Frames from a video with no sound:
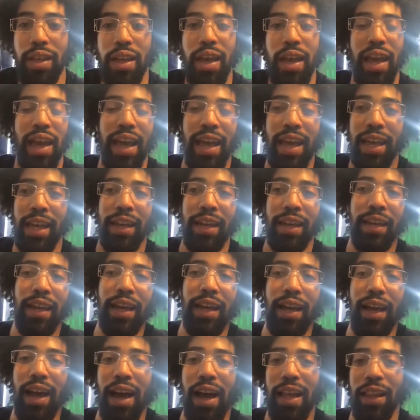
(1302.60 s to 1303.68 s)
Yes. And
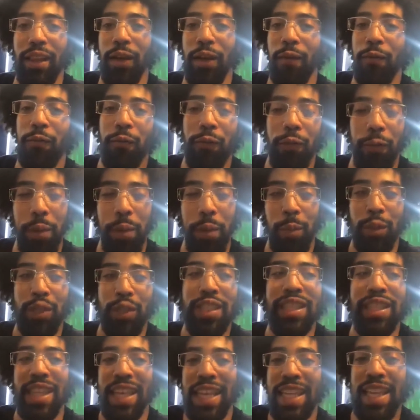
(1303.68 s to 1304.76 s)
I love for people to
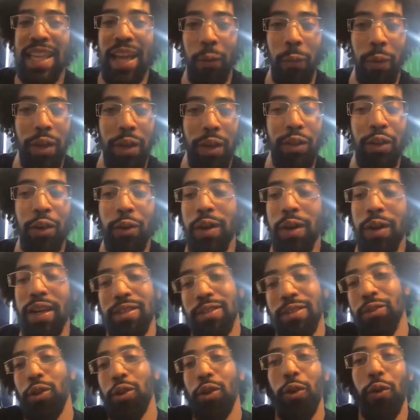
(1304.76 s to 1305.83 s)
think that way, and
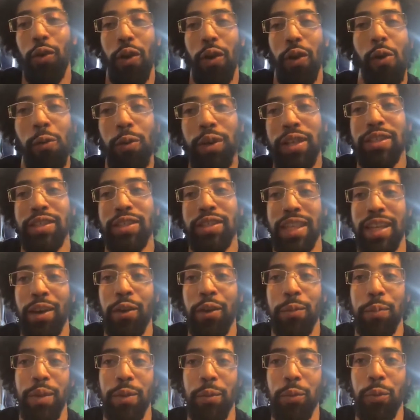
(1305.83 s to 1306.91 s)
you don't always encounter
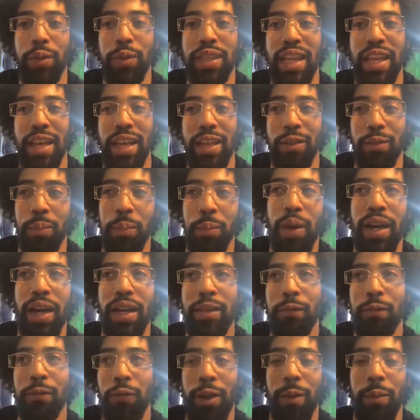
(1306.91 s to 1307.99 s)
people with that
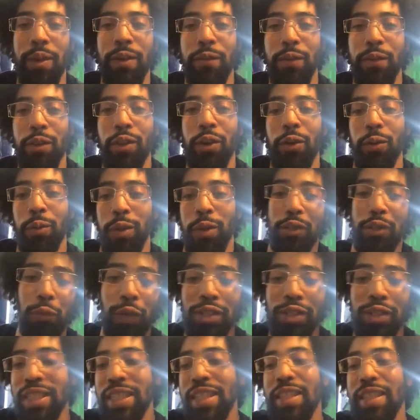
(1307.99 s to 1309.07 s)
mind frame, even though, because we're
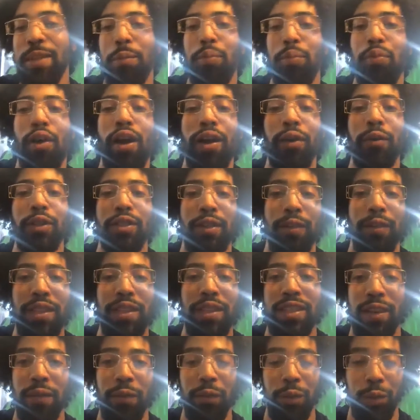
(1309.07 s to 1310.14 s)
still in the progress of this
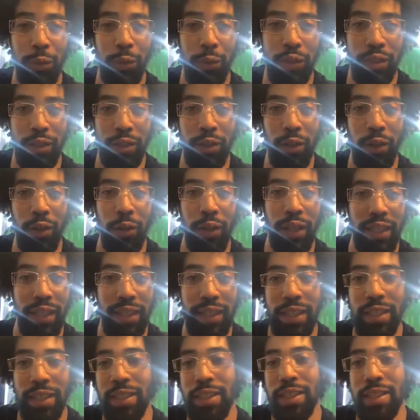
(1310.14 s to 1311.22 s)
evolution, like
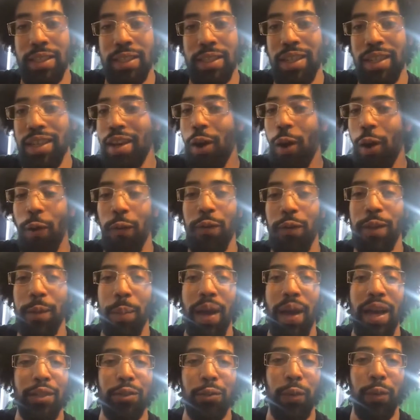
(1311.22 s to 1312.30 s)
this is over the
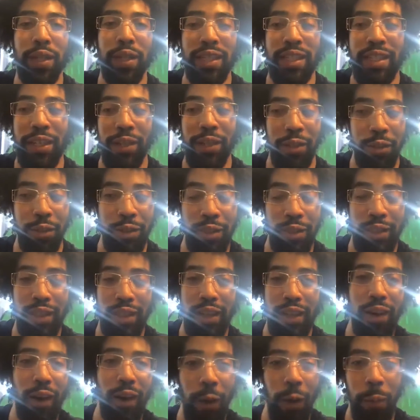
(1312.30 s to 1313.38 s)
past 20 years,
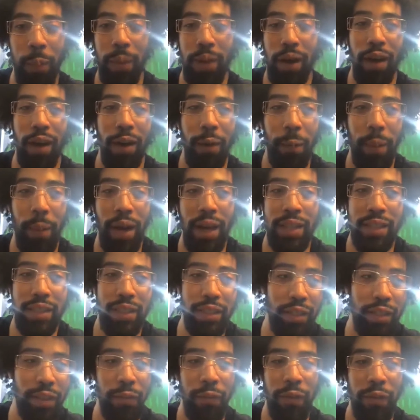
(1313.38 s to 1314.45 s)
our minds
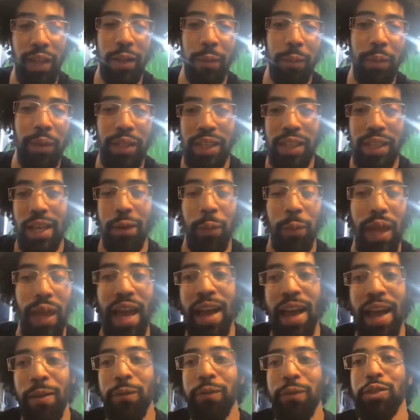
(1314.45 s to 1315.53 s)
and the availability that we
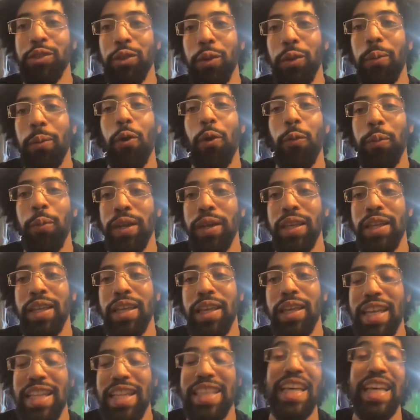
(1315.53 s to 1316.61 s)
have. So I'm hoping
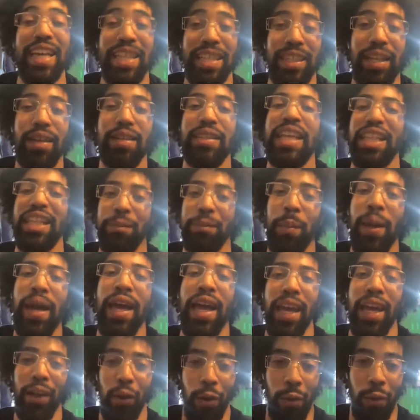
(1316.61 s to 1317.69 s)
that that's my
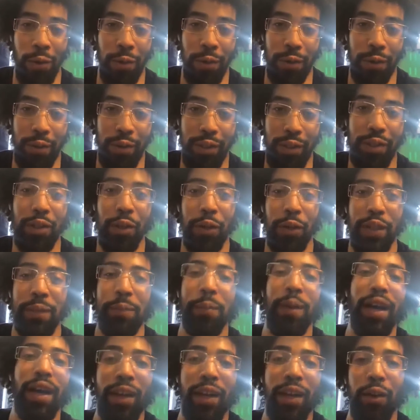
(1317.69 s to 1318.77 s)
end goal.
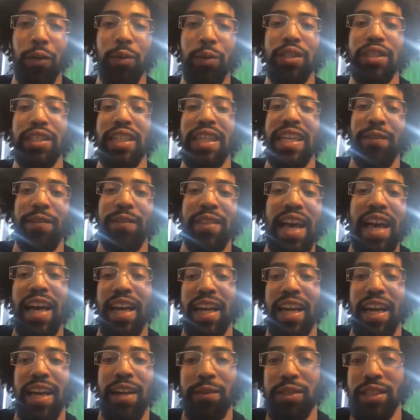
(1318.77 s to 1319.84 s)
My end goal was to give that
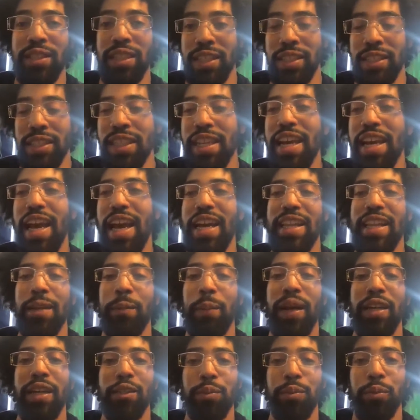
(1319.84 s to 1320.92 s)
kind of sense. And then my
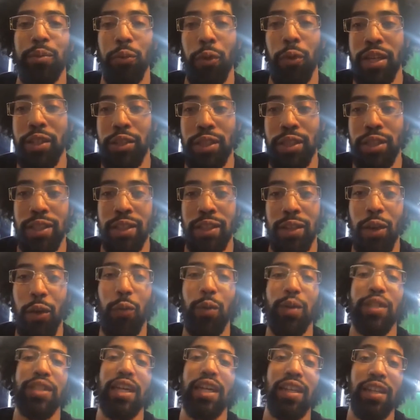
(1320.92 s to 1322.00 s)
inspiration
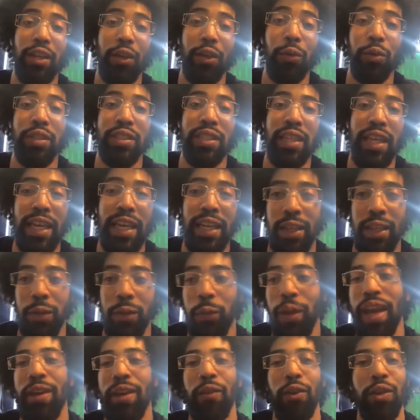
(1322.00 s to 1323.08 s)
was kind of like you were saying, we
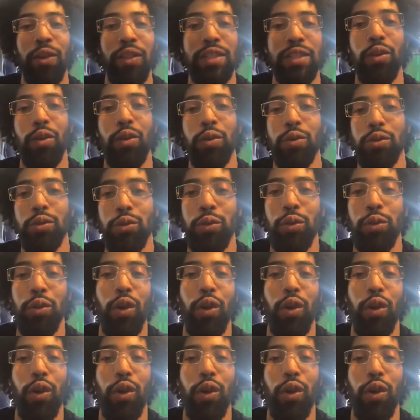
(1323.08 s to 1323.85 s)
had all these old school